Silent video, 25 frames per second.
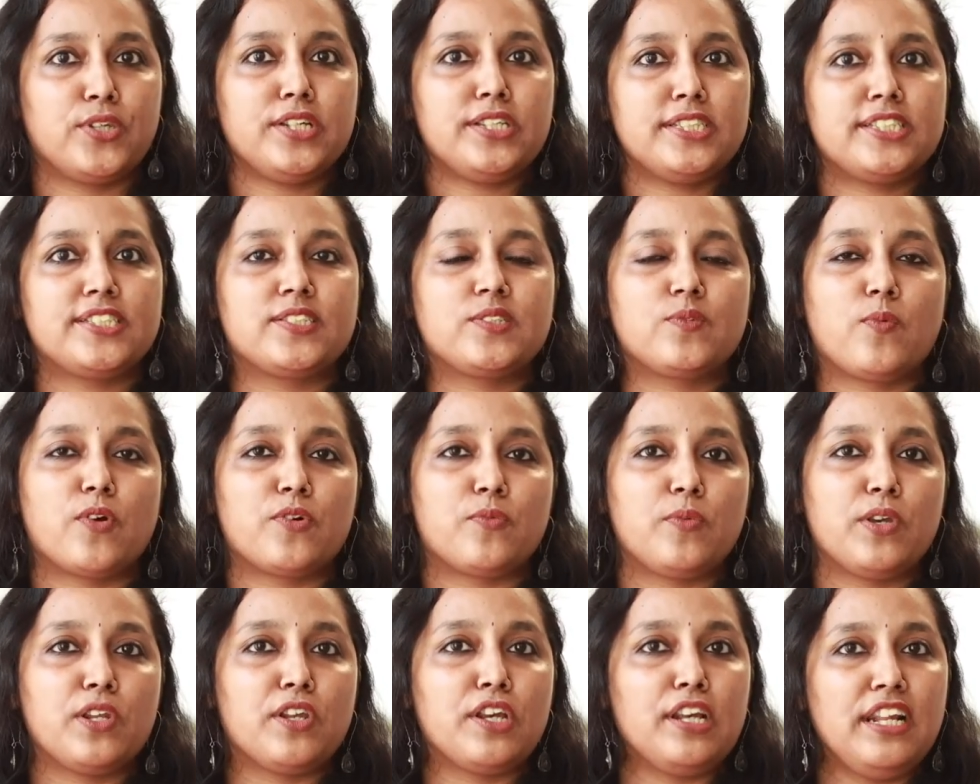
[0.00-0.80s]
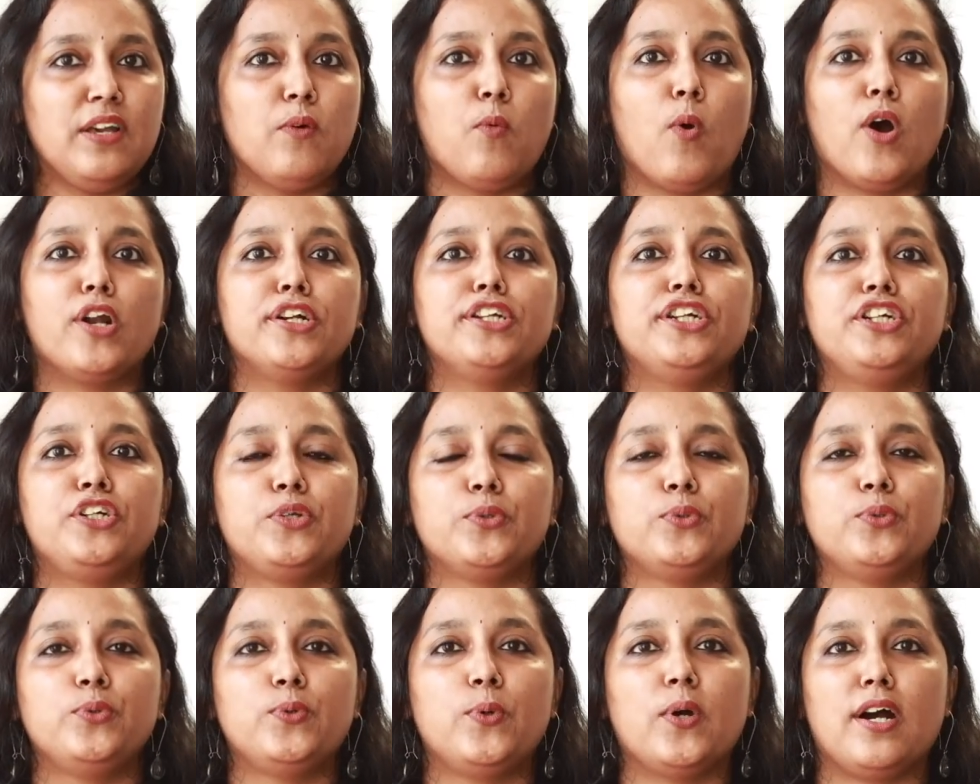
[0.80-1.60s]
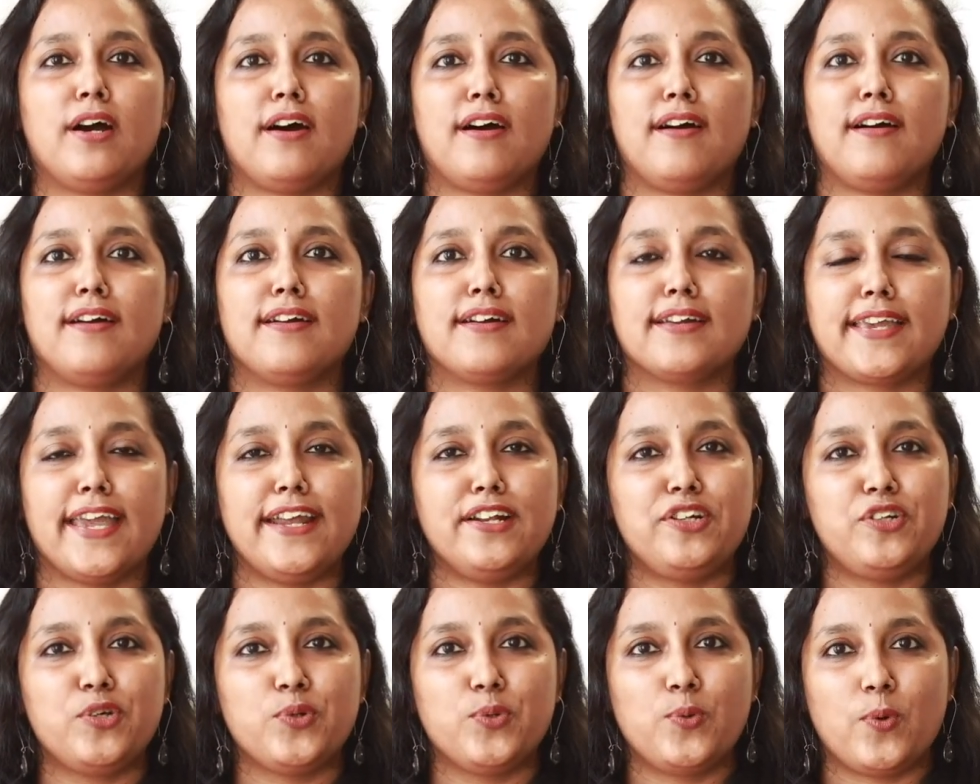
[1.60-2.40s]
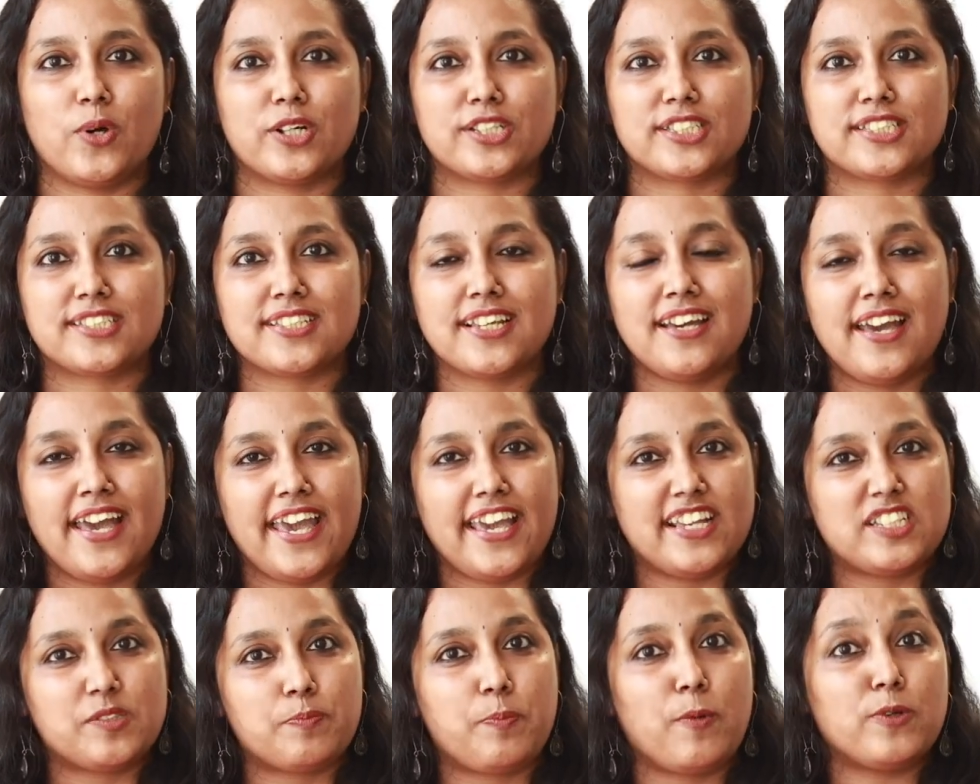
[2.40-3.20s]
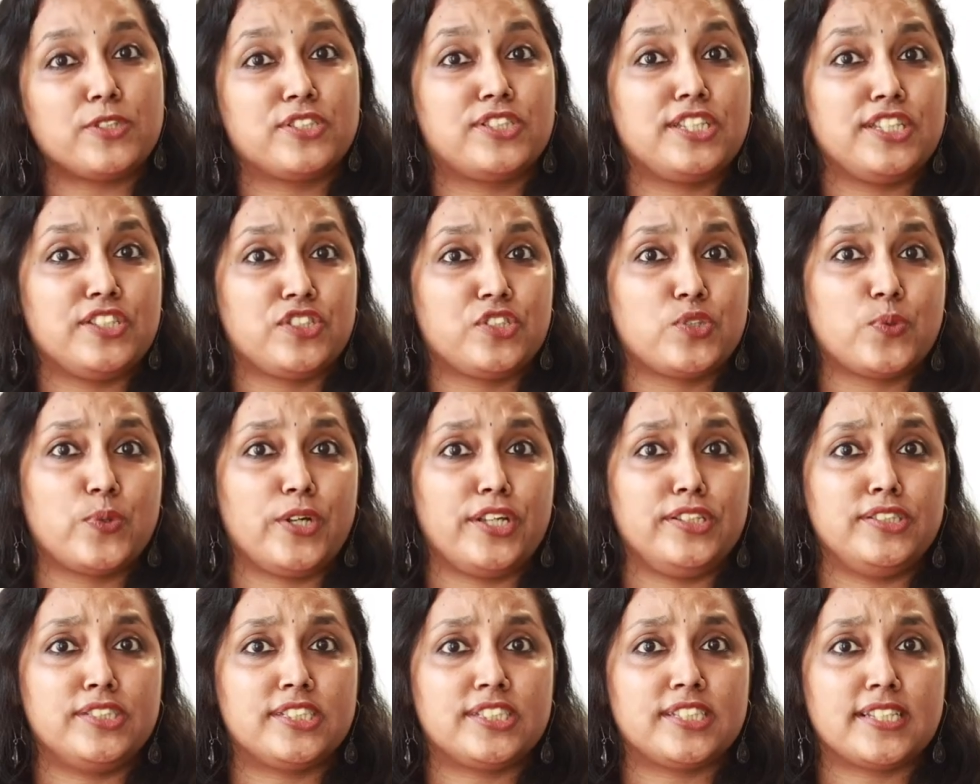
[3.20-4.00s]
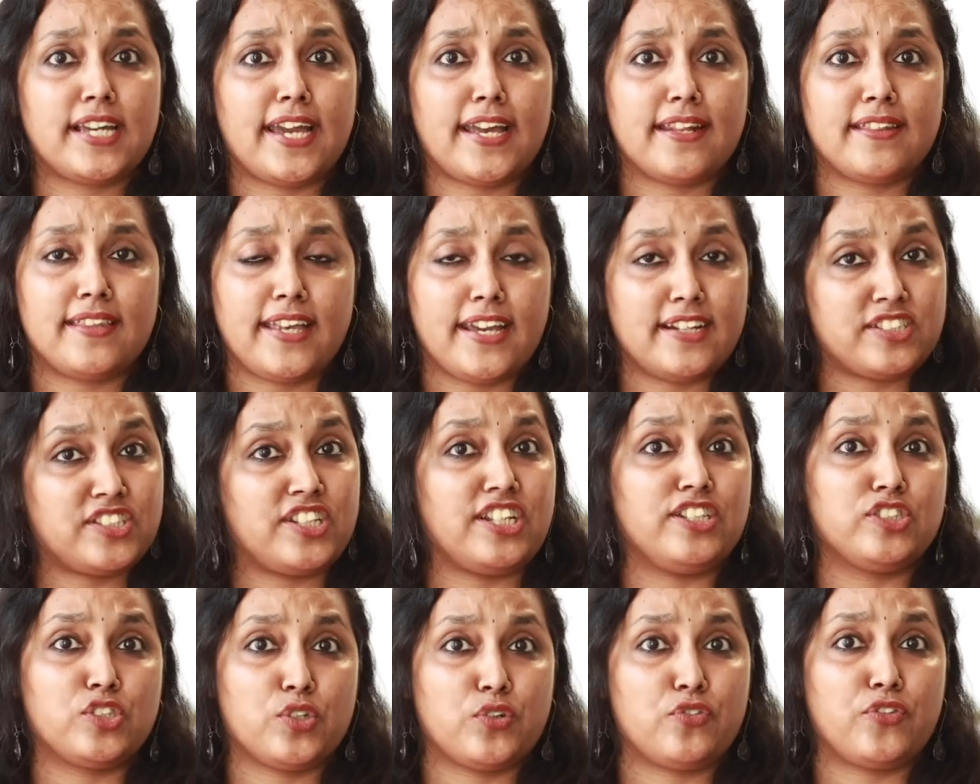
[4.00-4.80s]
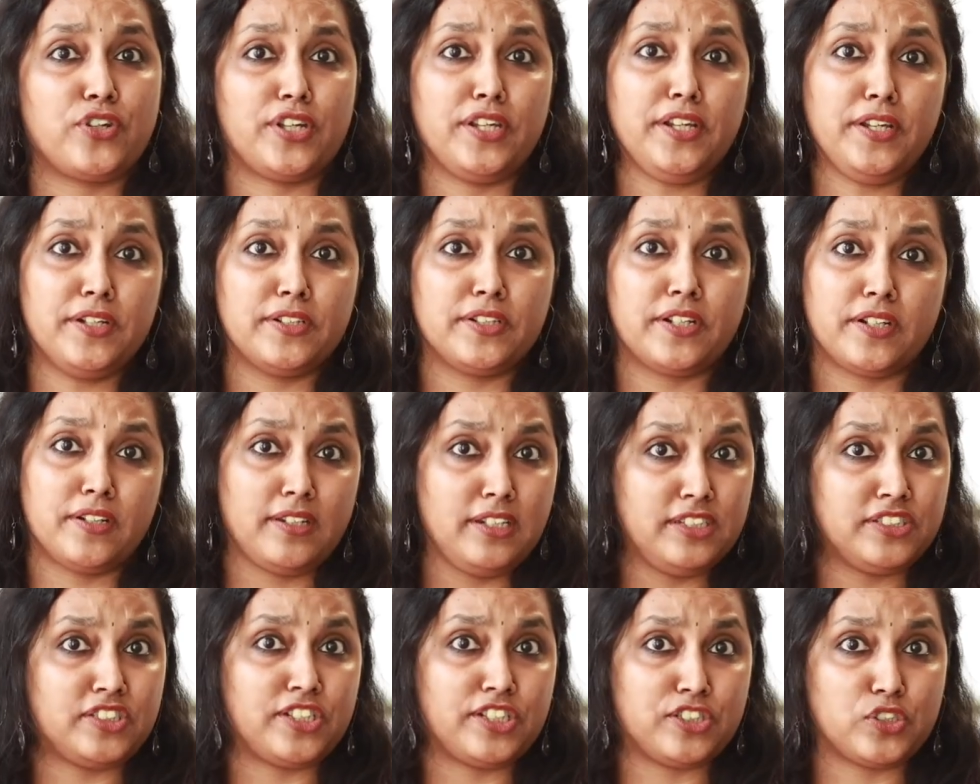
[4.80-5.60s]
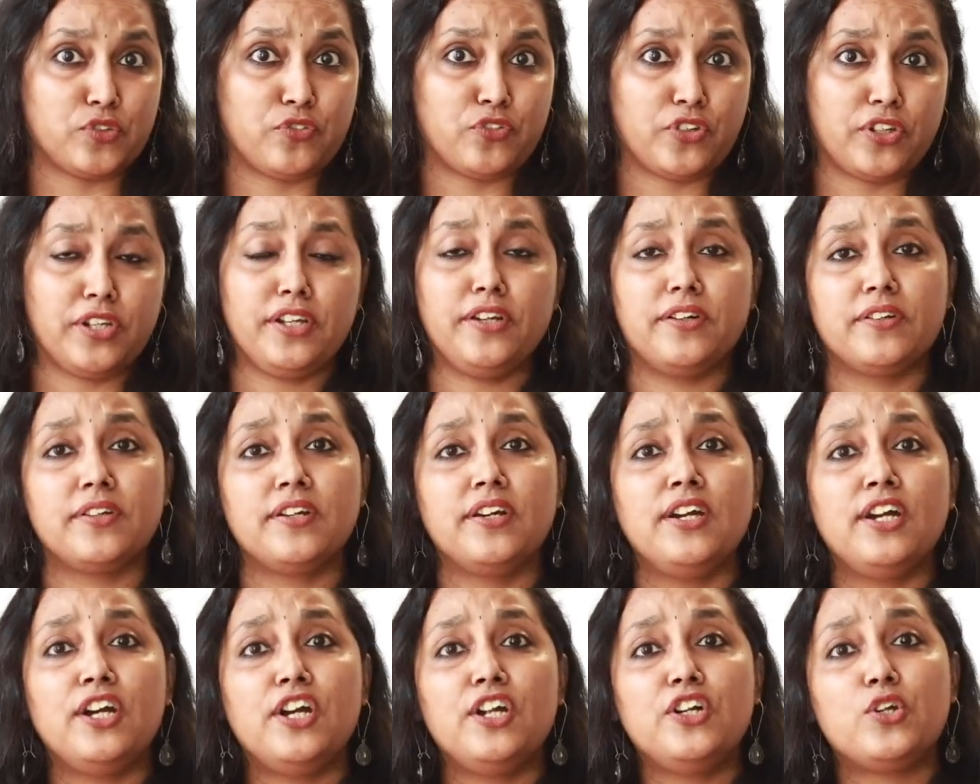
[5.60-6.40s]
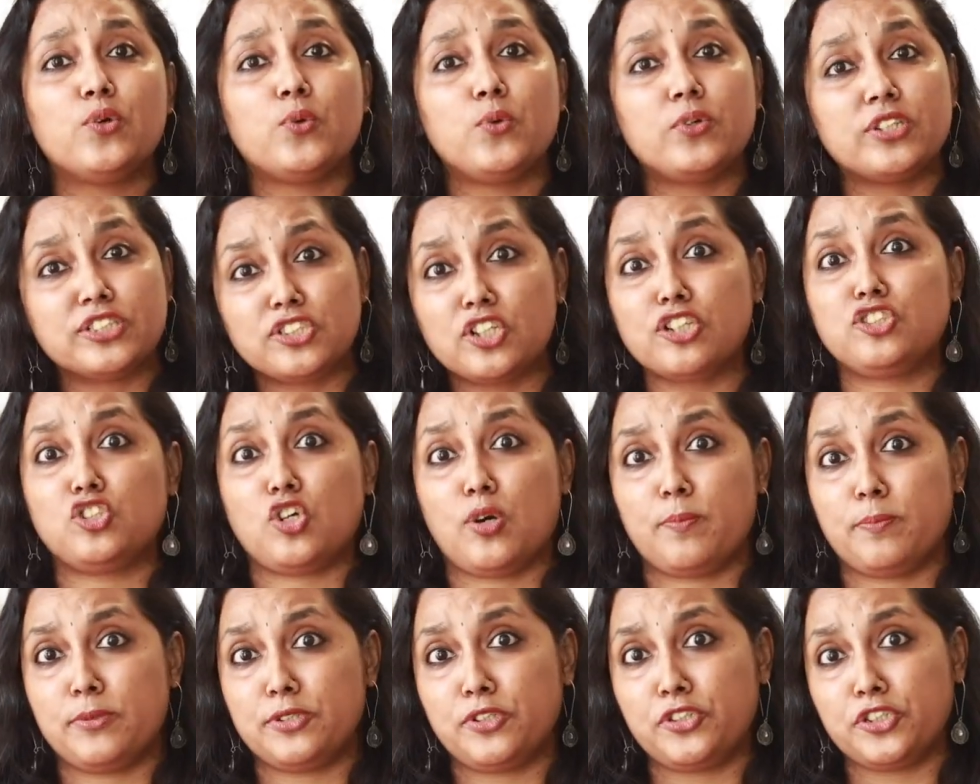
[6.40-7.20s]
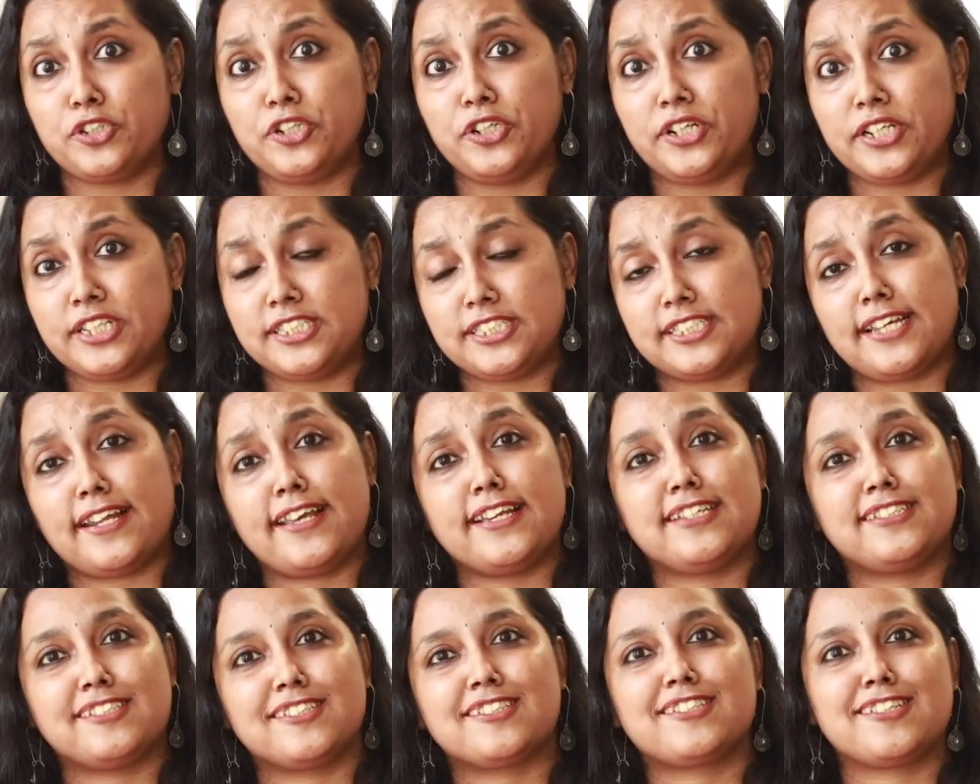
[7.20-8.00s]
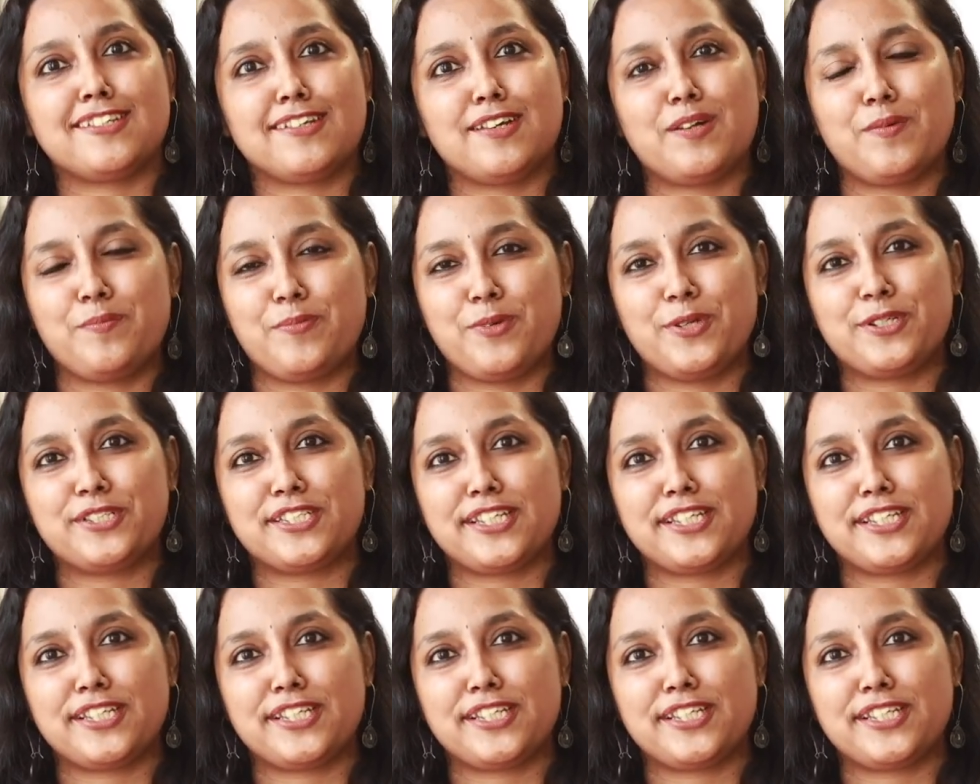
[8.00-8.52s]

this, what we really wanted to uh, get to was expose these students at their stage of career, early stage of career, to research opportunities that exist in computer